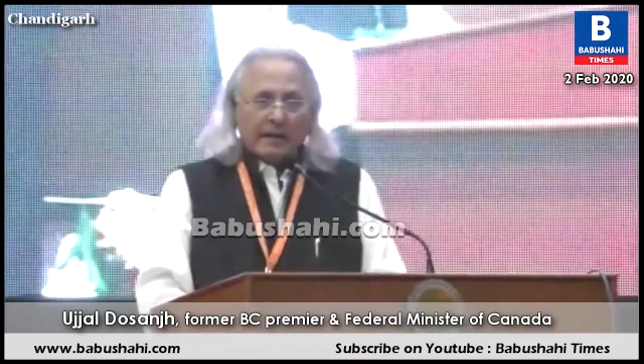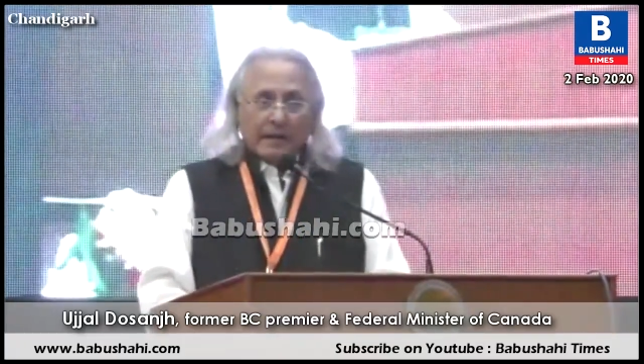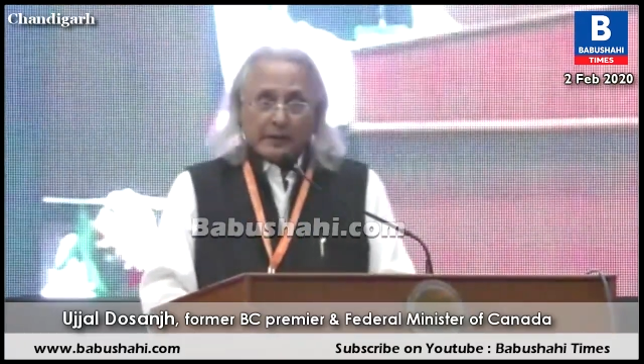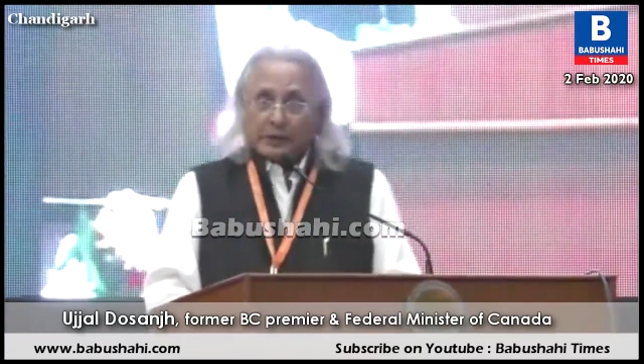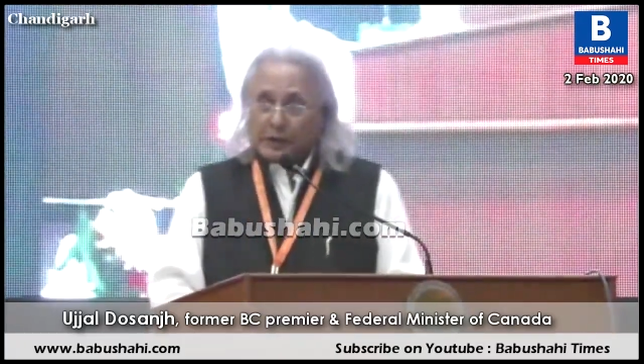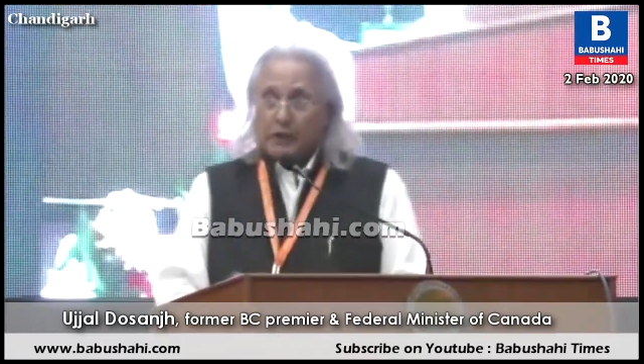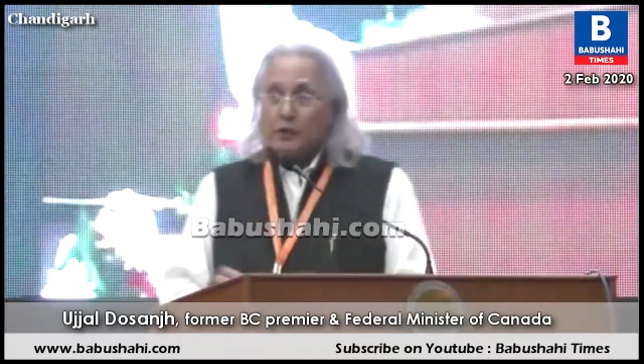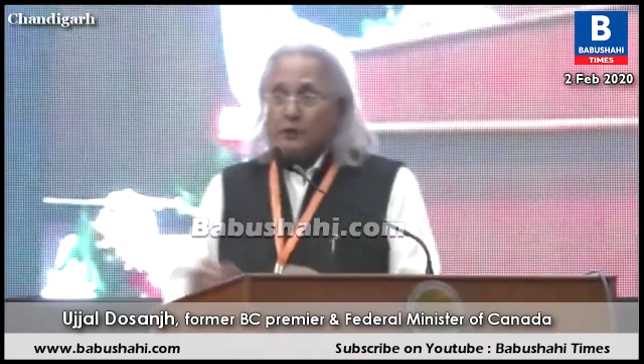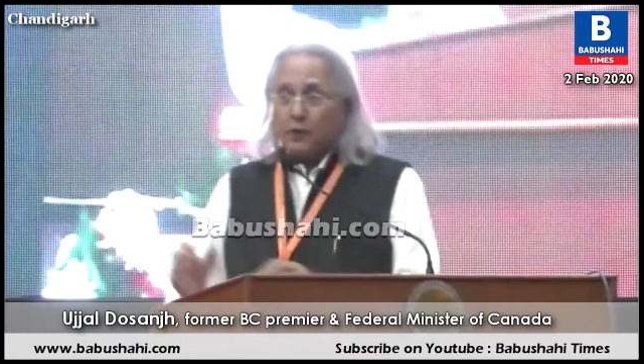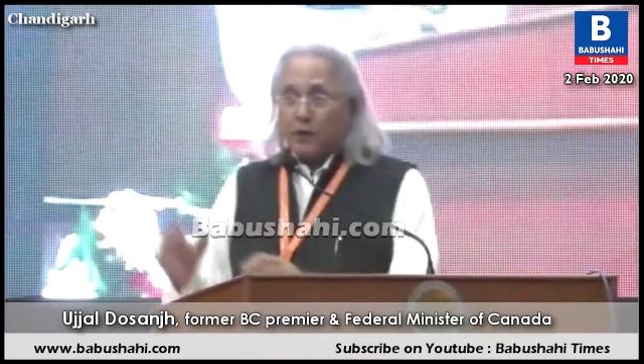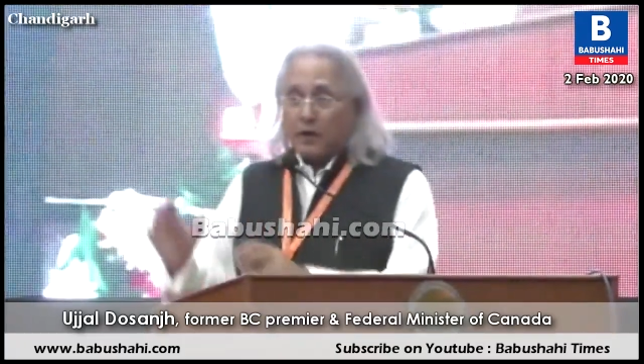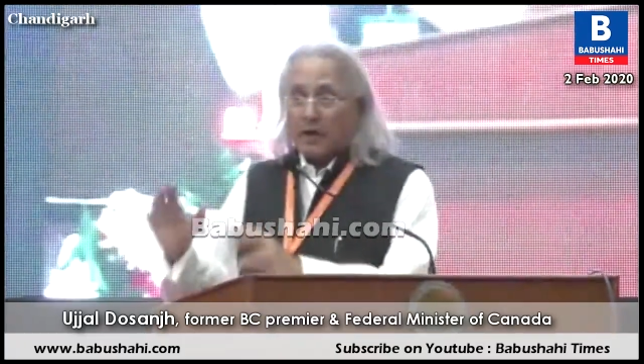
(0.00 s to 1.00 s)
is just
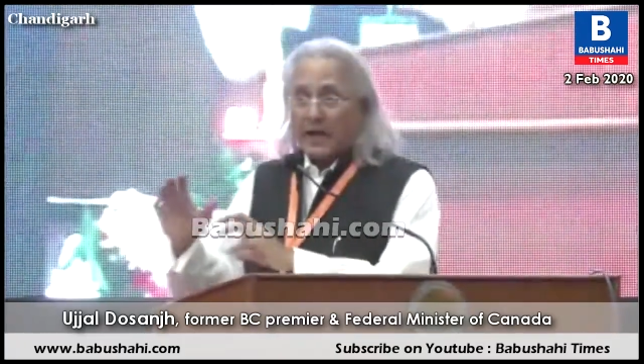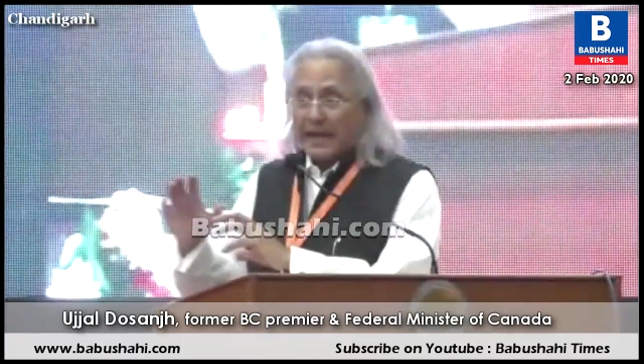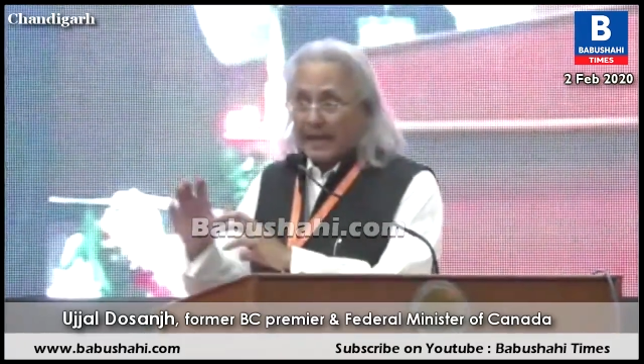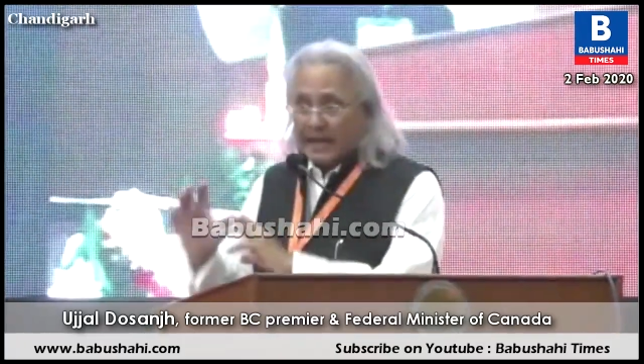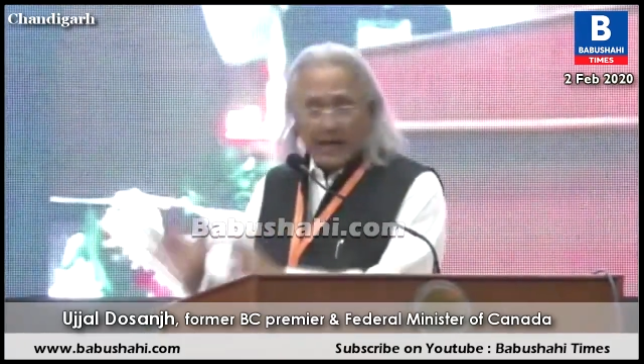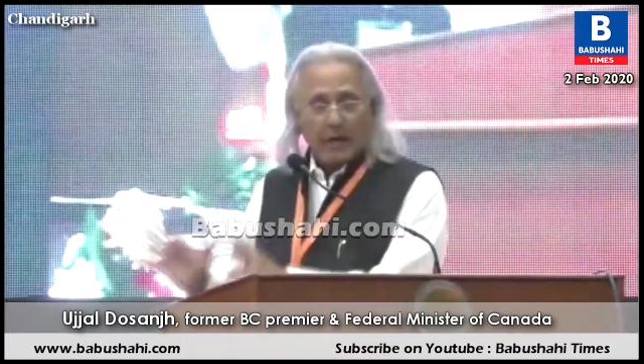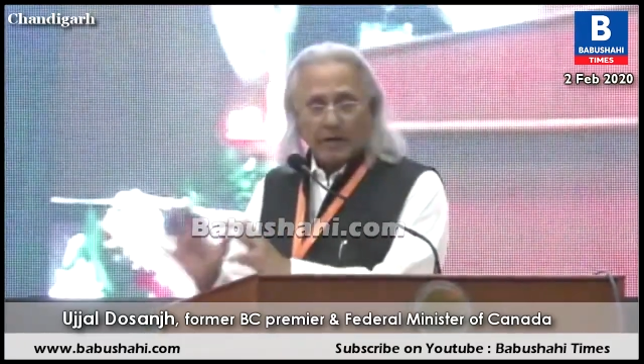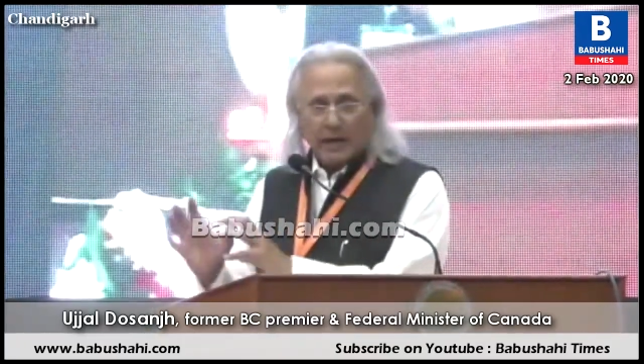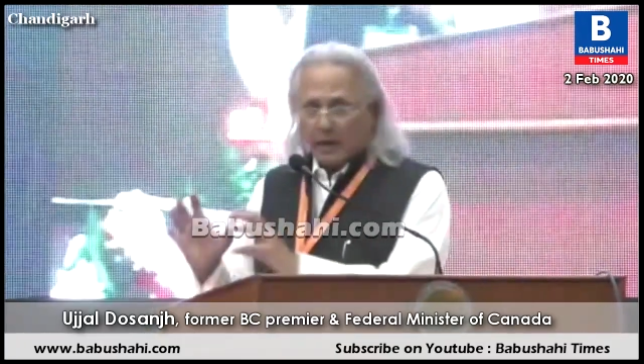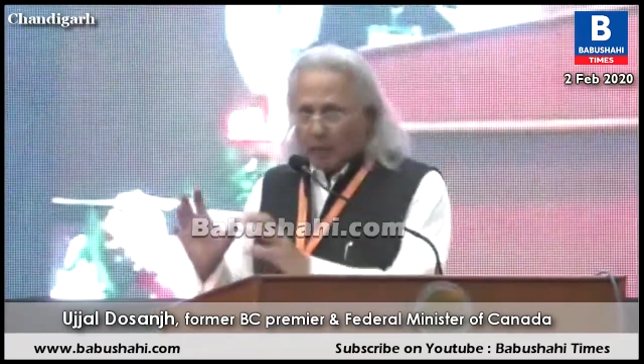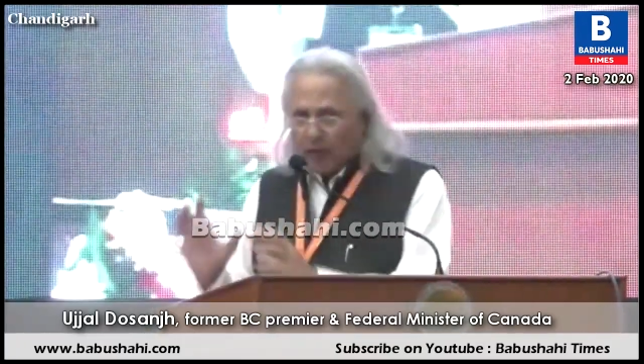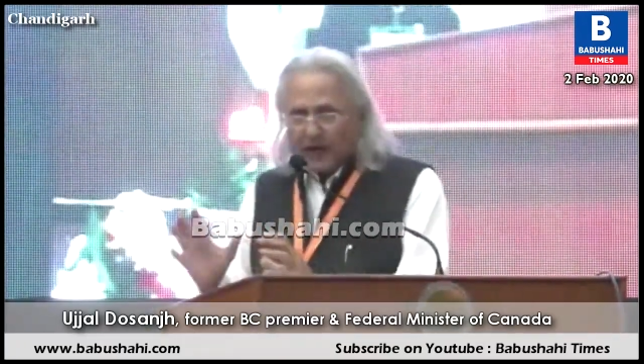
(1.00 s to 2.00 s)
for
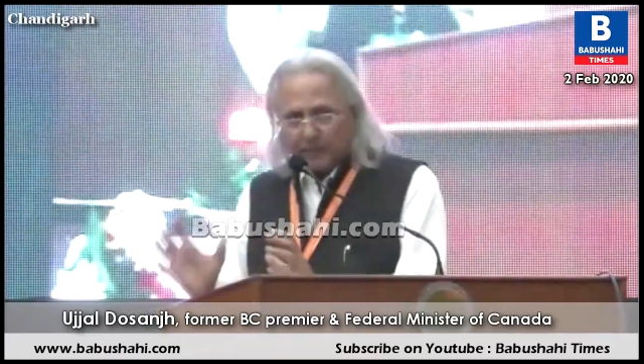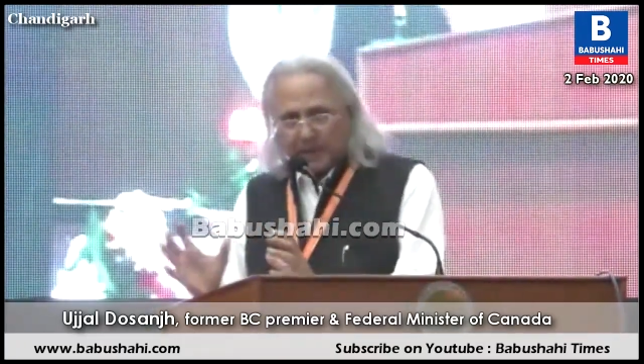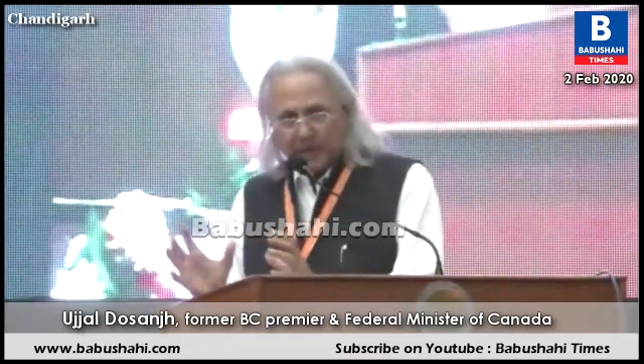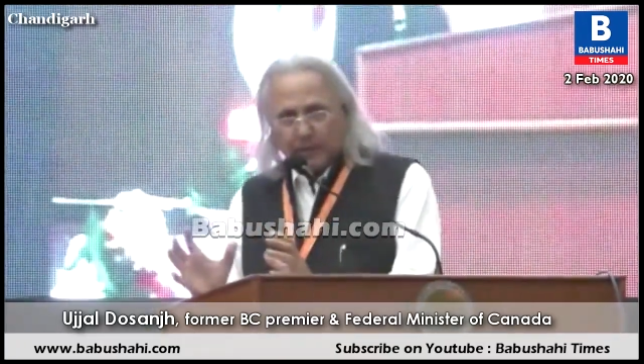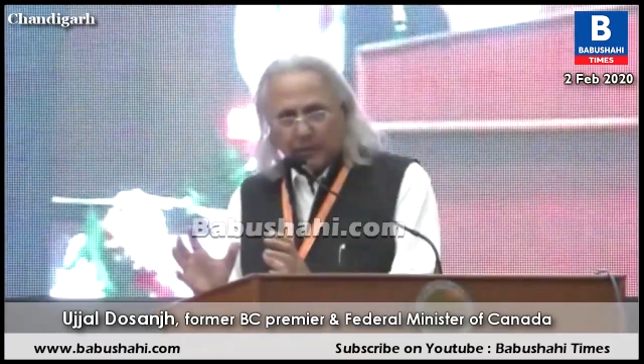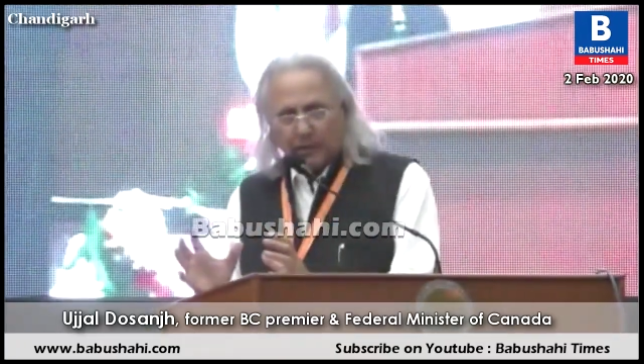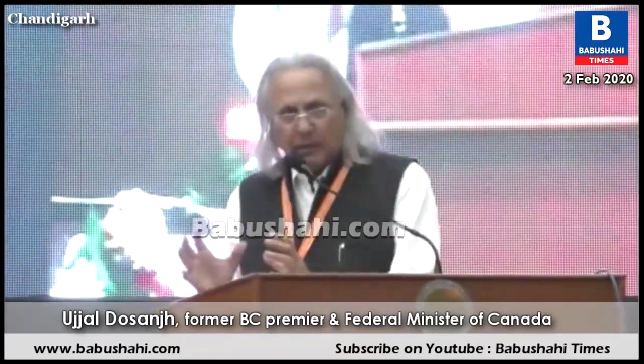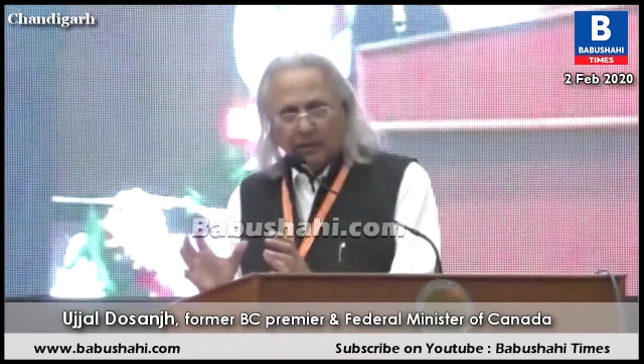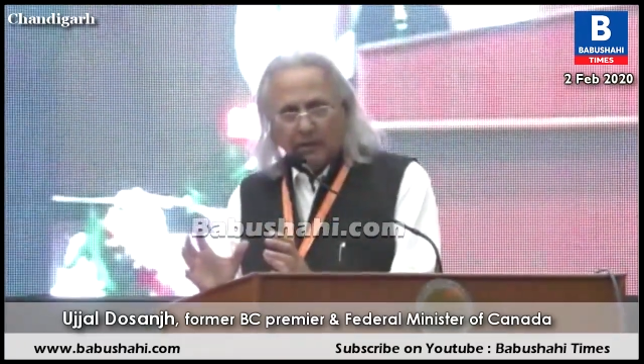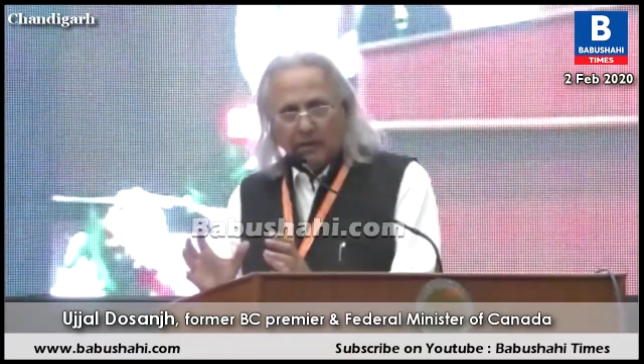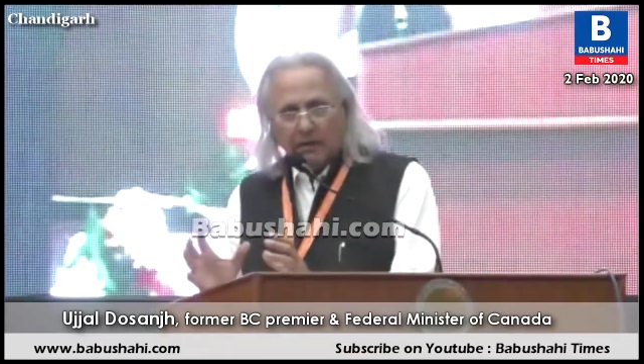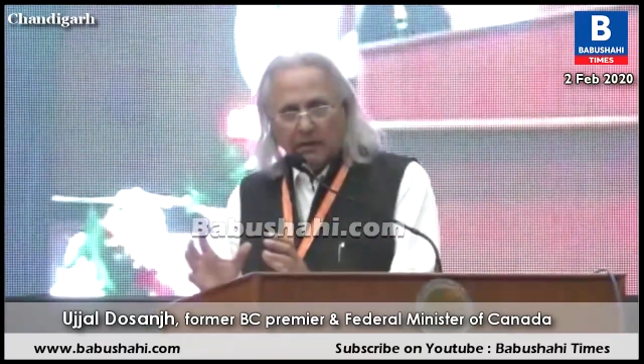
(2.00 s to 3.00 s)
Hungarian white people.